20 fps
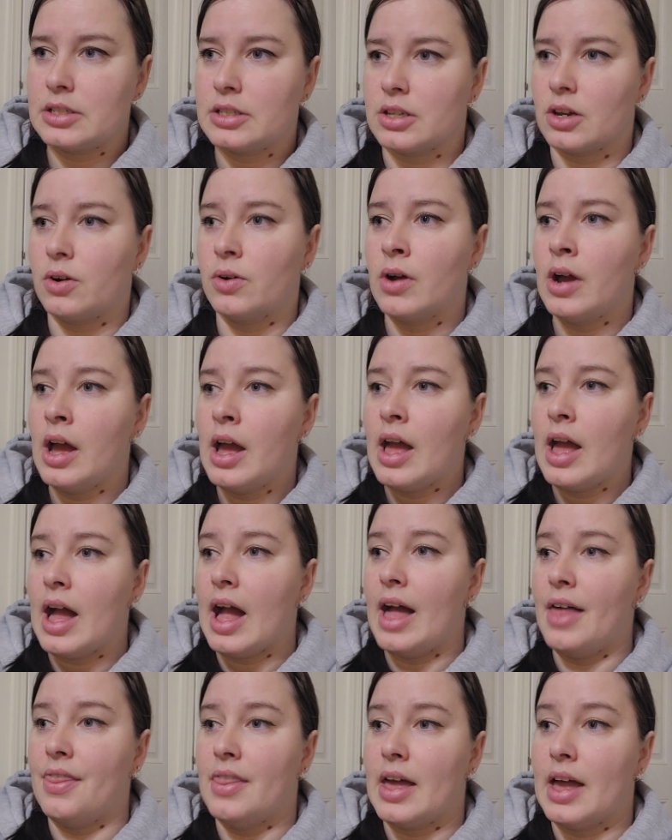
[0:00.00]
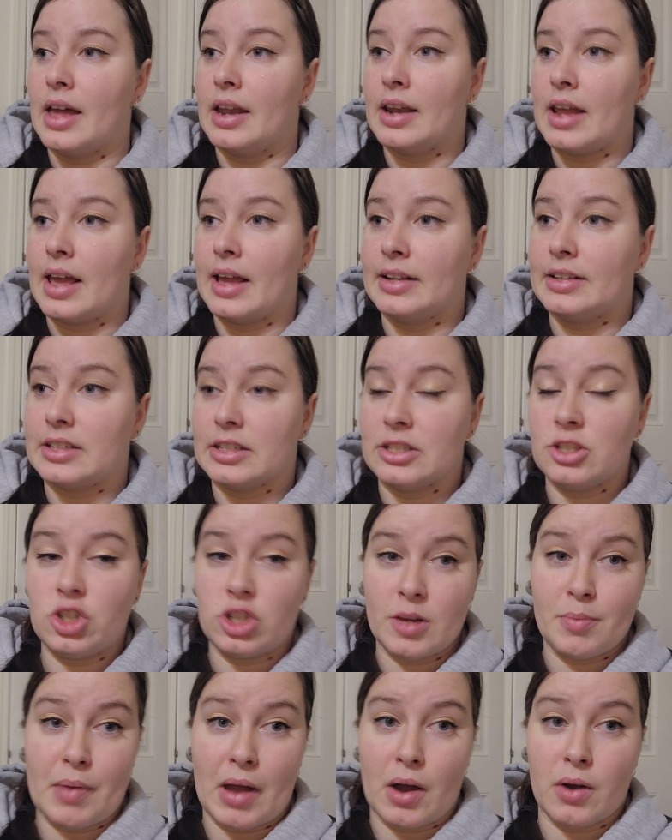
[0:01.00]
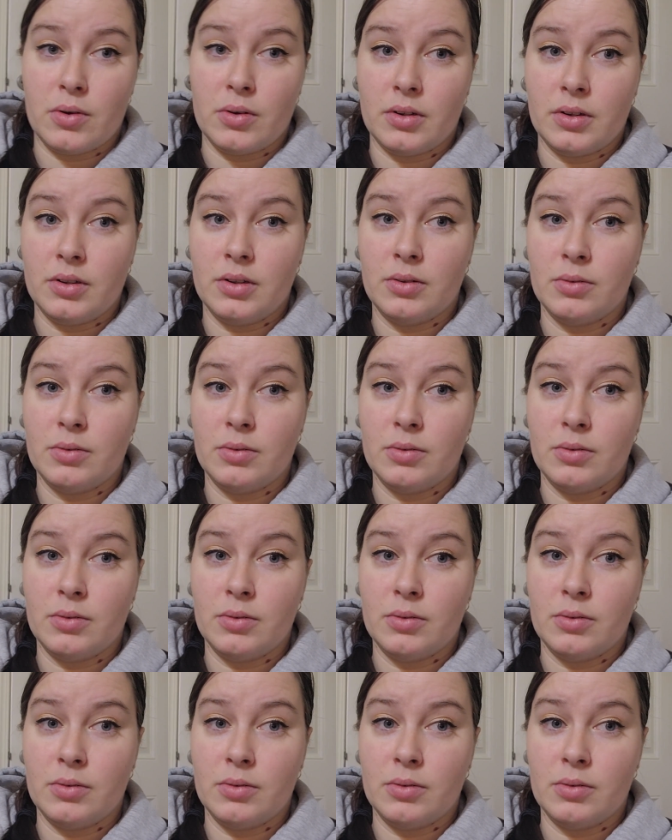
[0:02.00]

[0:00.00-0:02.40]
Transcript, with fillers: So and then it did ship out